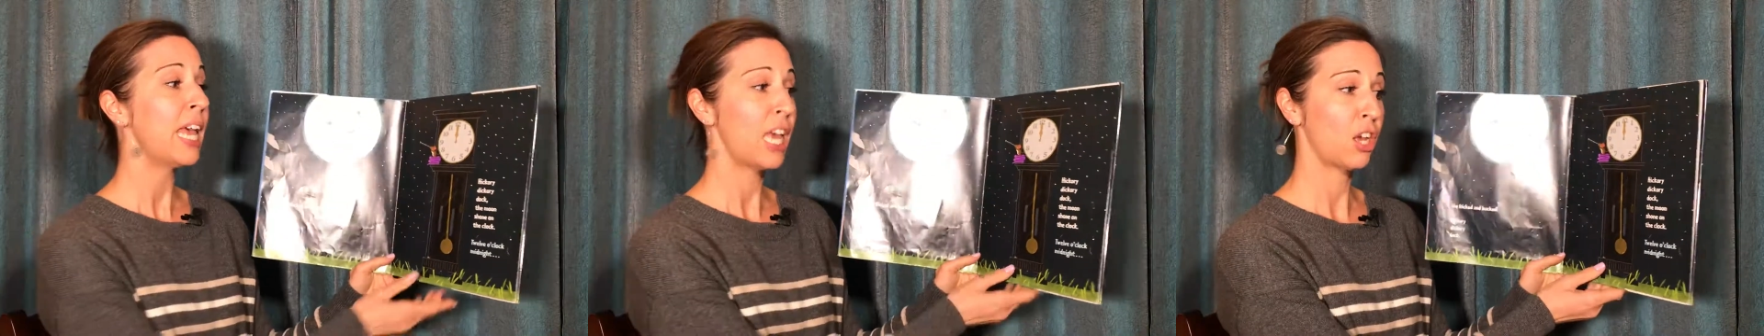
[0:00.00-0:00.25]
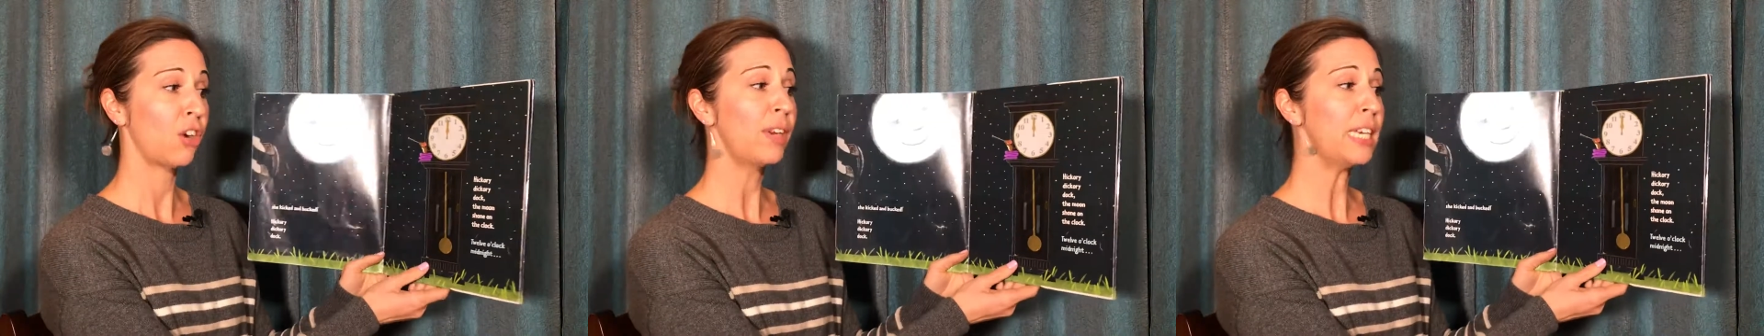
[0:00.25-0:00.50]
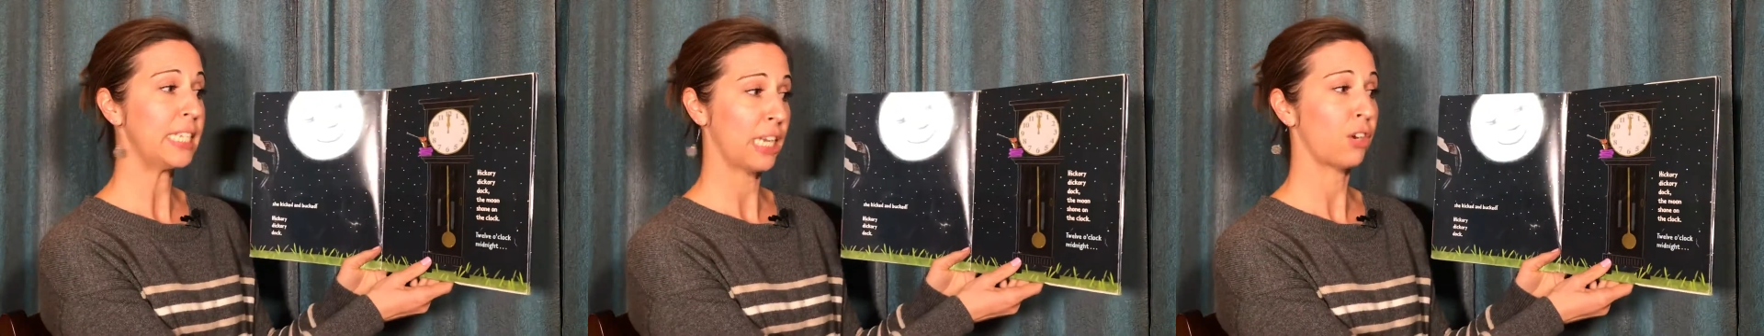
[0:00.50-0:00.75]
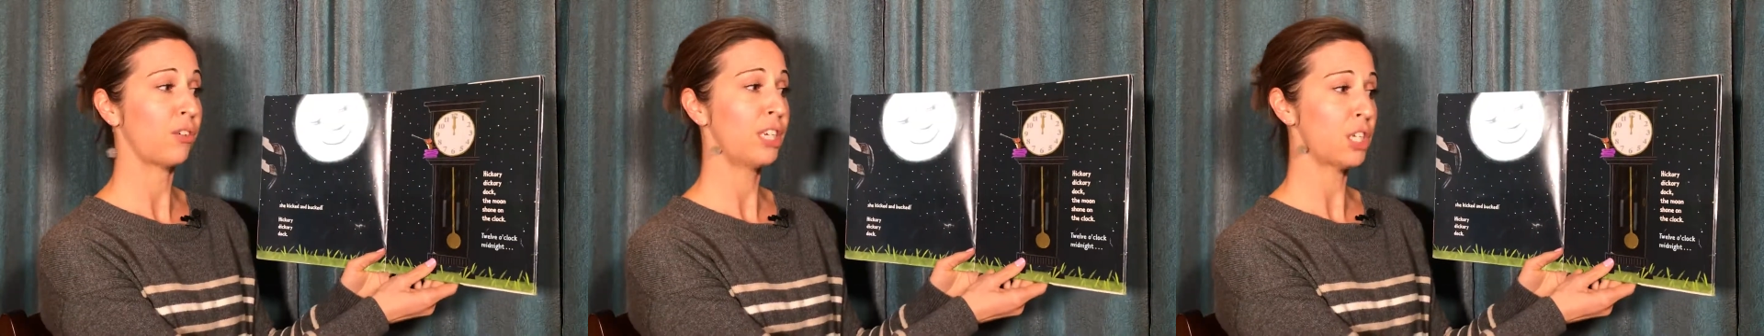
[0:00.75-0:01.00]
Hickory
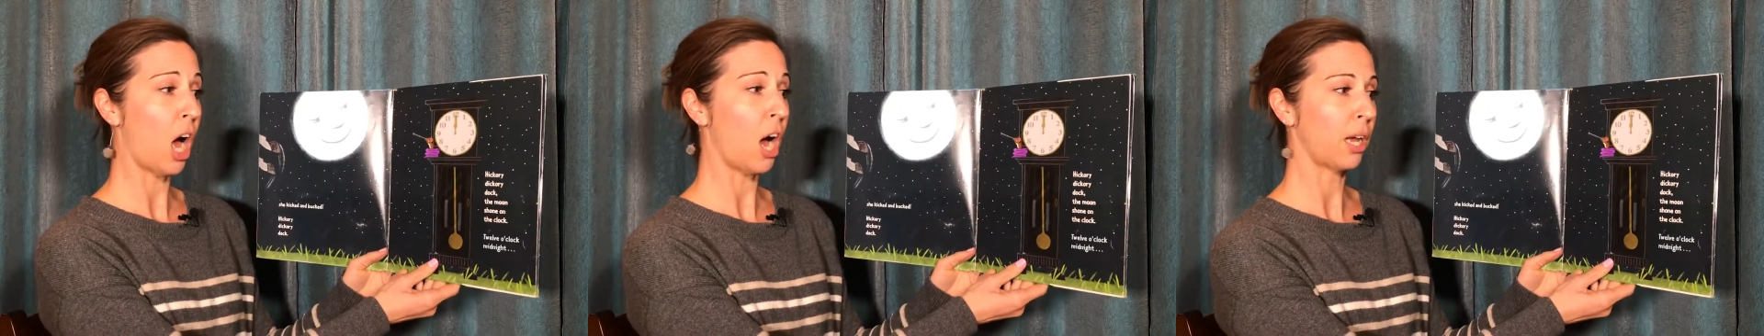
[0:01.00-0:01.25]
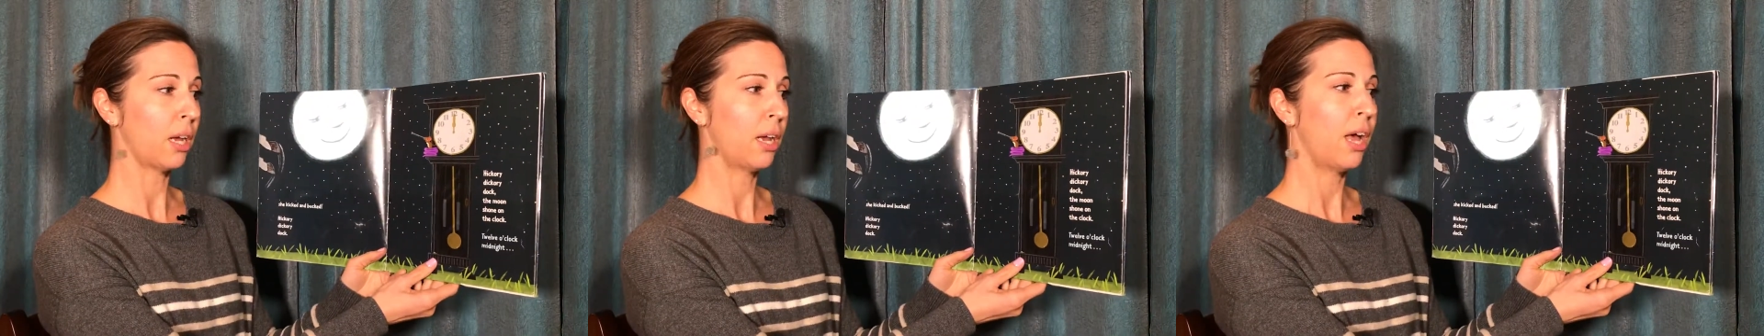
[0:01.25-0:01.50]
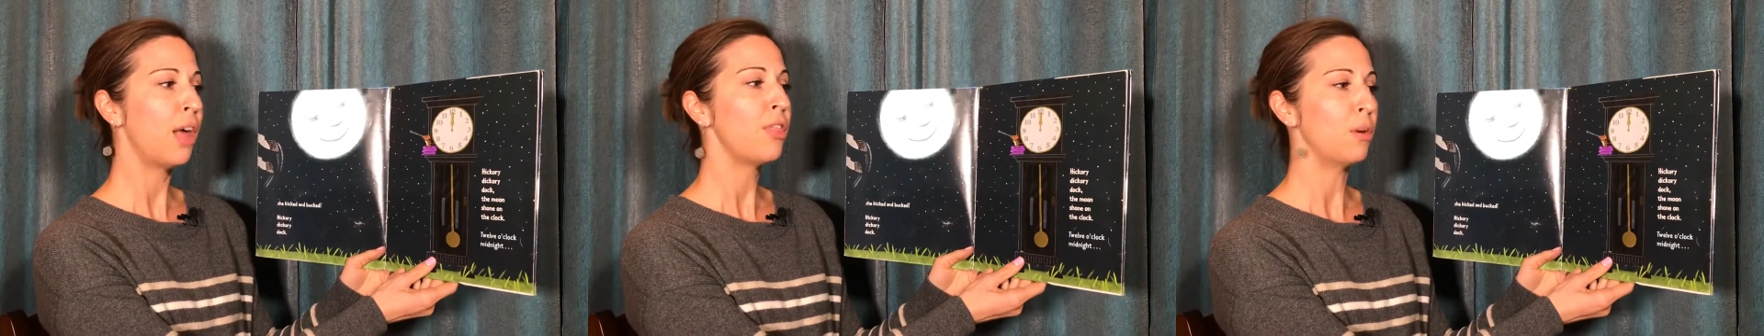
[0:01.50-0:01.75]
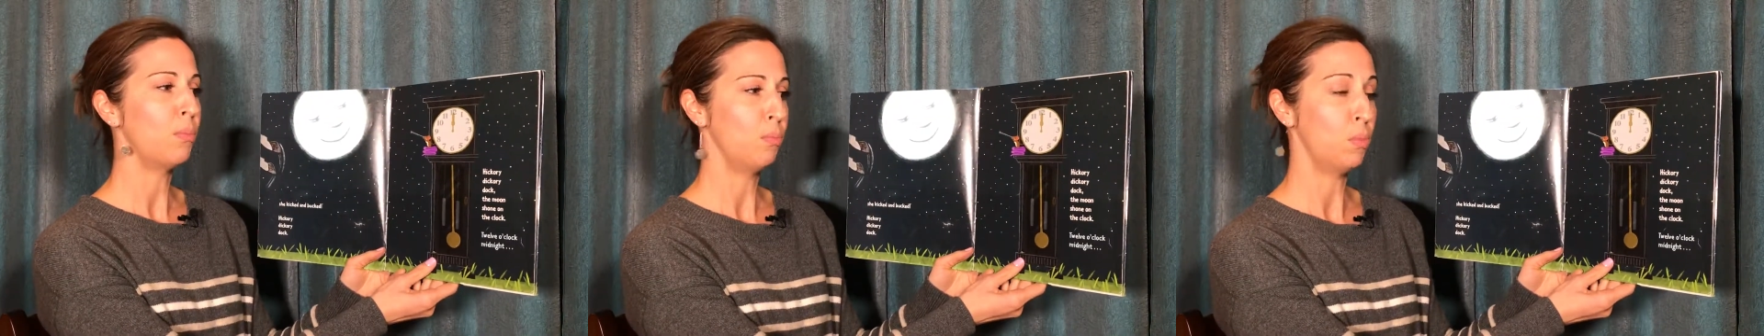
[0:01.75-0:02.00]
dickory dock,
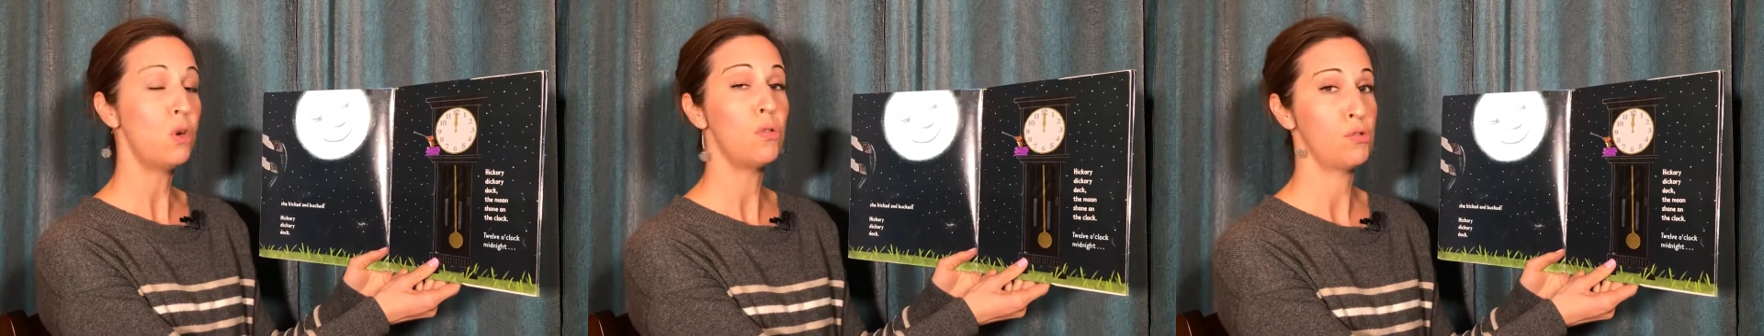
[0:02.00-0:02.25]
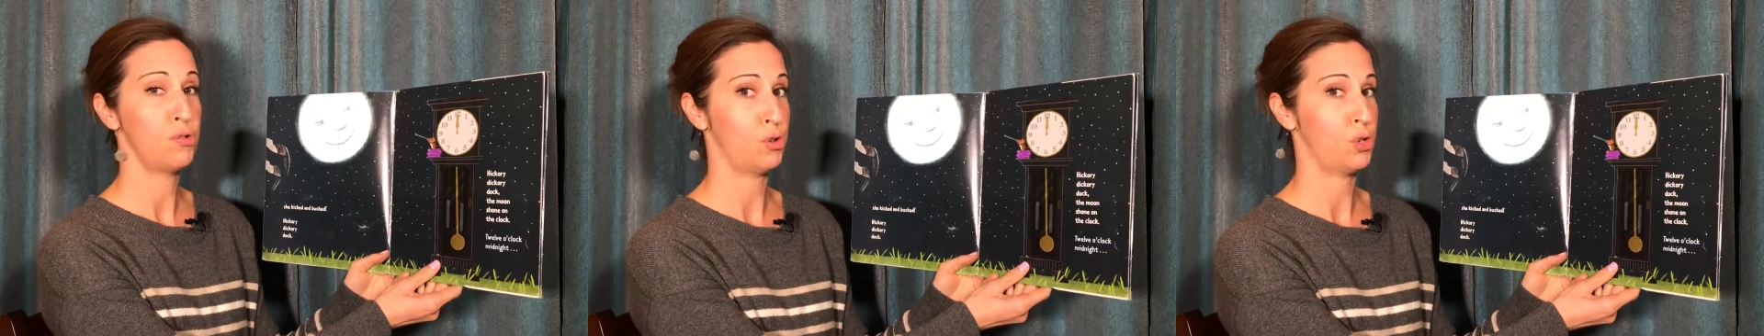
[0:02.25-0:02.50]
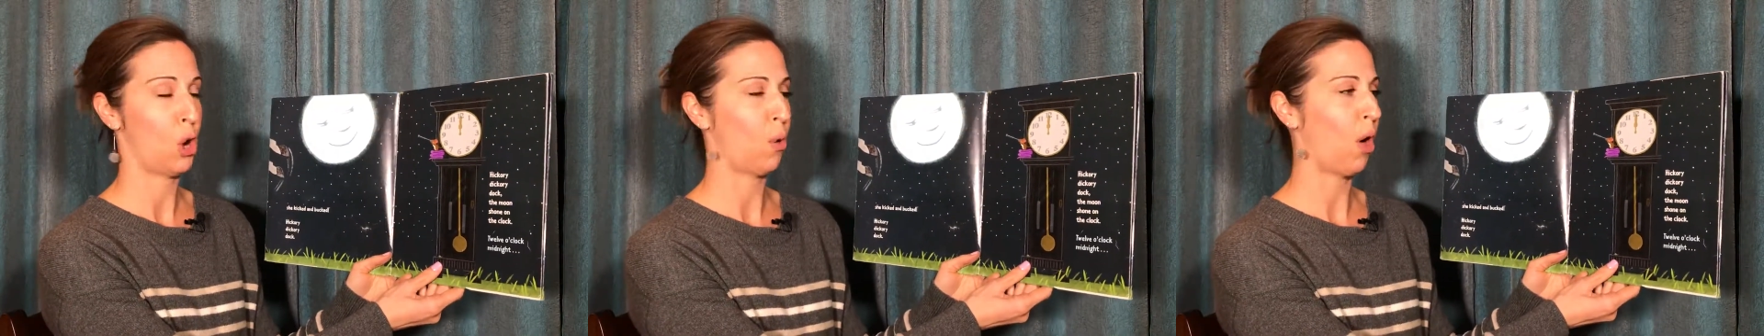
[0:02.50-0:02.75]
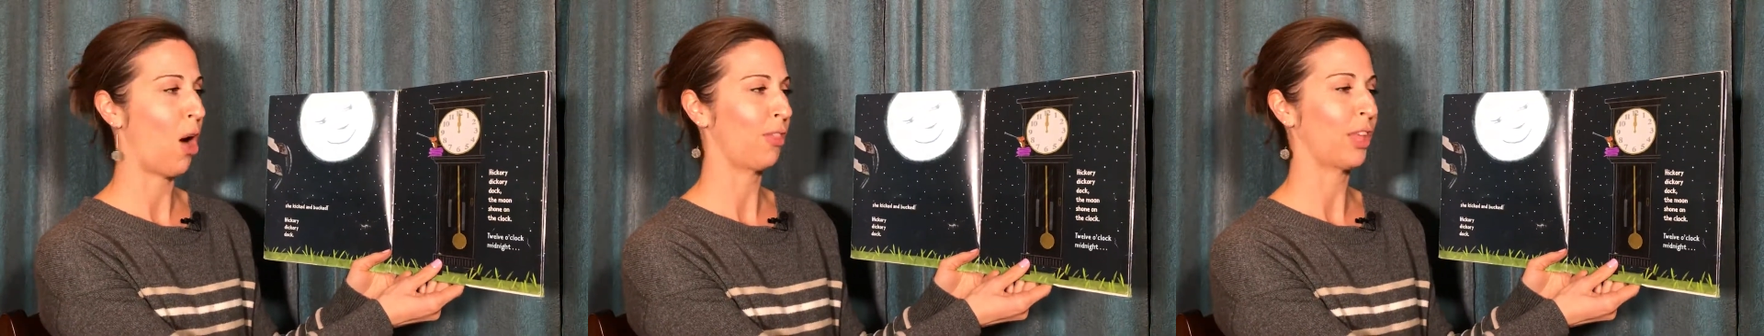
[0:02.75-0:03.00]
the moon
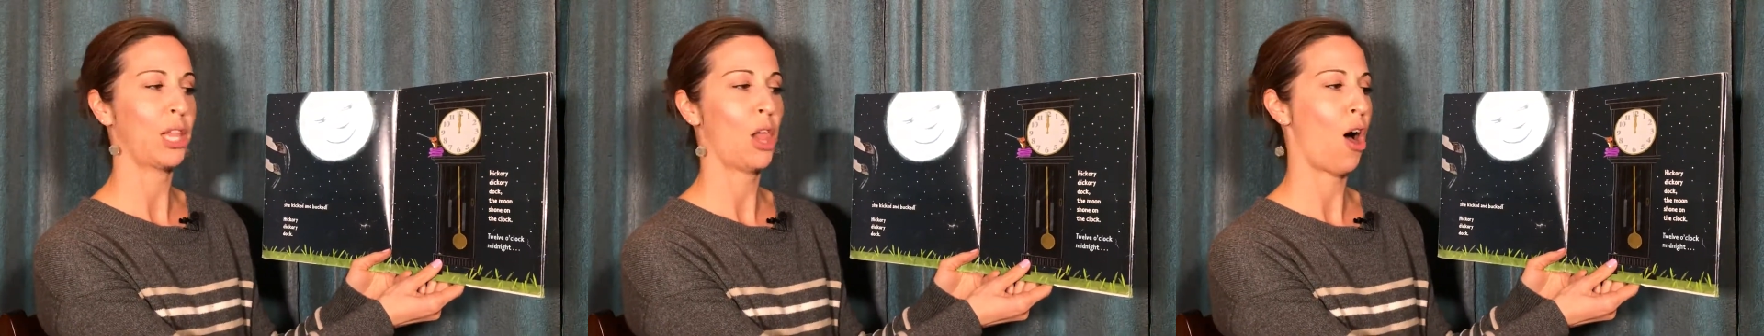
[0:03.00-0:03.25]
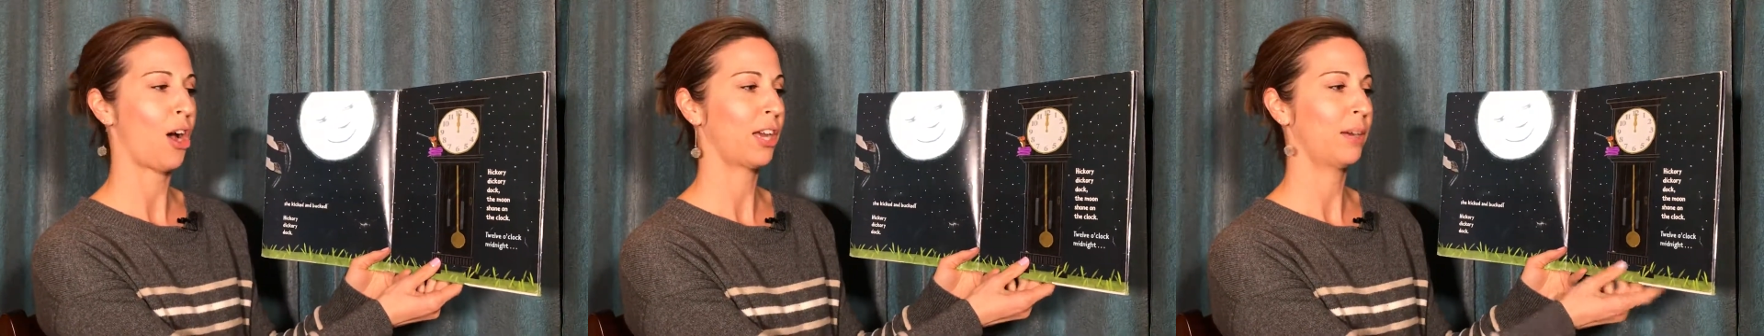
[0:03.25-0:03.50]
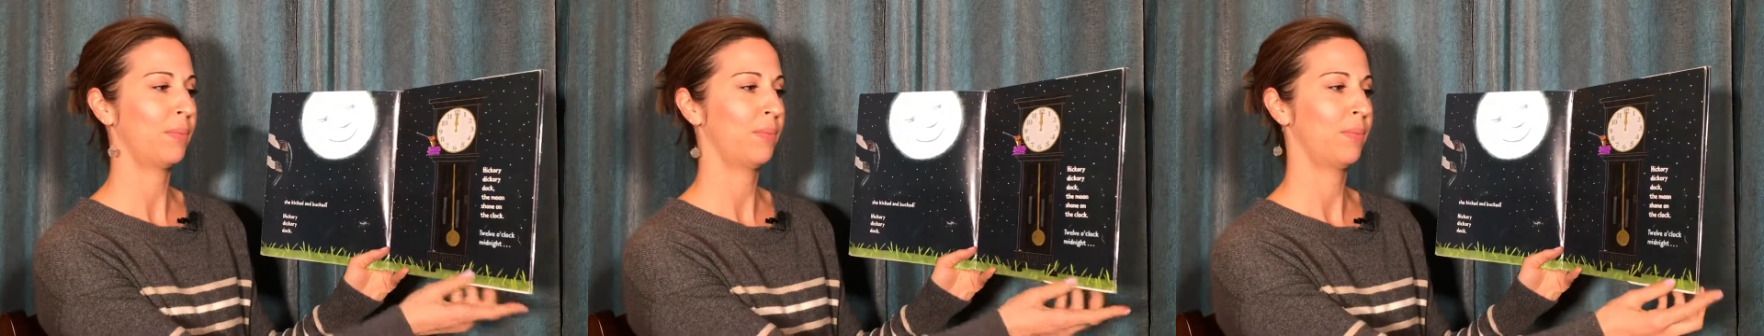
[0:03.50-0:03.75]
shone on the clock.